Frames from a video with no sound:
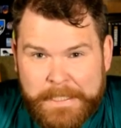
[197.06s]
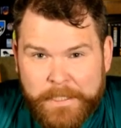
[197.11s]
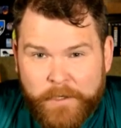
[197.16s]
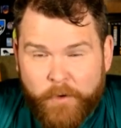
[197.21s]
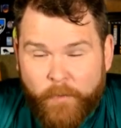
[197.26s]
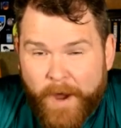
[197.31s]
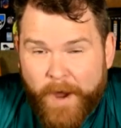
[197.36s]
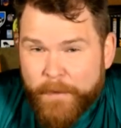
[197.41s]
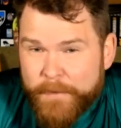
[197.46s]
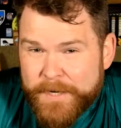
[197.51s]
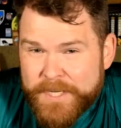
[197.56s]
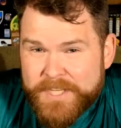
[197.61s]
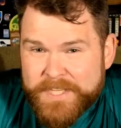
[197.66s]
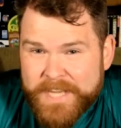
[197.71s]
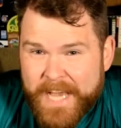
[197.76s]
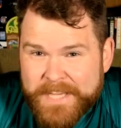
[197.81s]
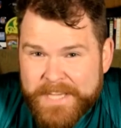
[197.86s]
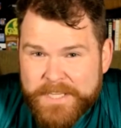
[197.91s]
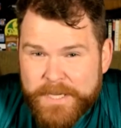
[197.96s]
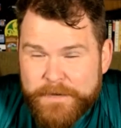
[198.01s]
Why aren't we
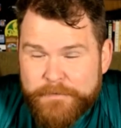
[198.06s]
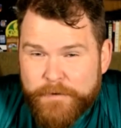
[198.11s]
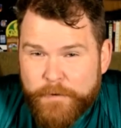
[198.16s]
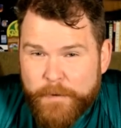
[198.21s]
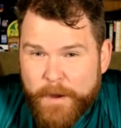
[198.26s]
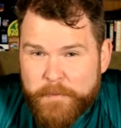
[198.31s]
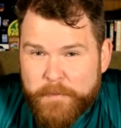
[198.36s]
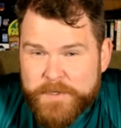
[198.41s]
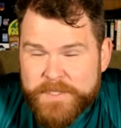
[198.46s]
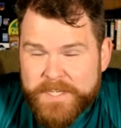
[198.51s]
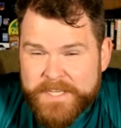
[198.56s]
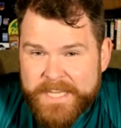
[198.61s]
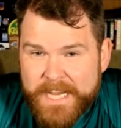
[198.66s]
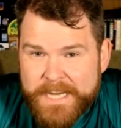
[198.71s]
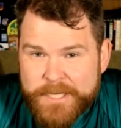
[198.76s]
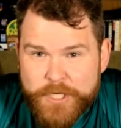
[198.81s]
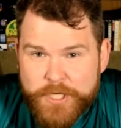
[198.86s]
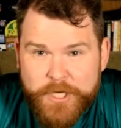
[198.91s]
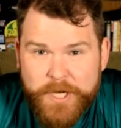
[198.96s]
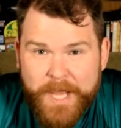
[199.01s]
just asking for
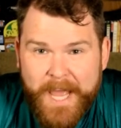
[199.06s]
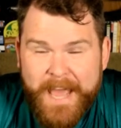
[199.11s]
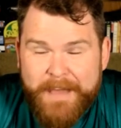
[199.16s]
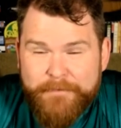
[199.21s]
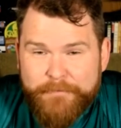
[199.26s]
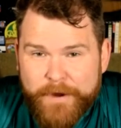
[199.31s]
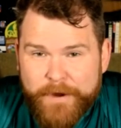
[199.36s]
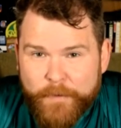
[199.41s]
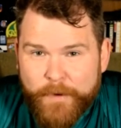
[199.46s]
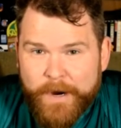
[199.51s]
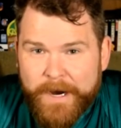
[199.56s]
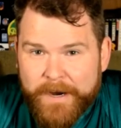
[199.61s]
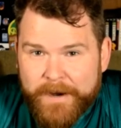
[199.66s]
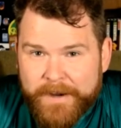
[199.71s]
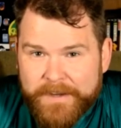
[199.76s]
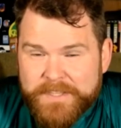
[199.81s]
representation everywhere,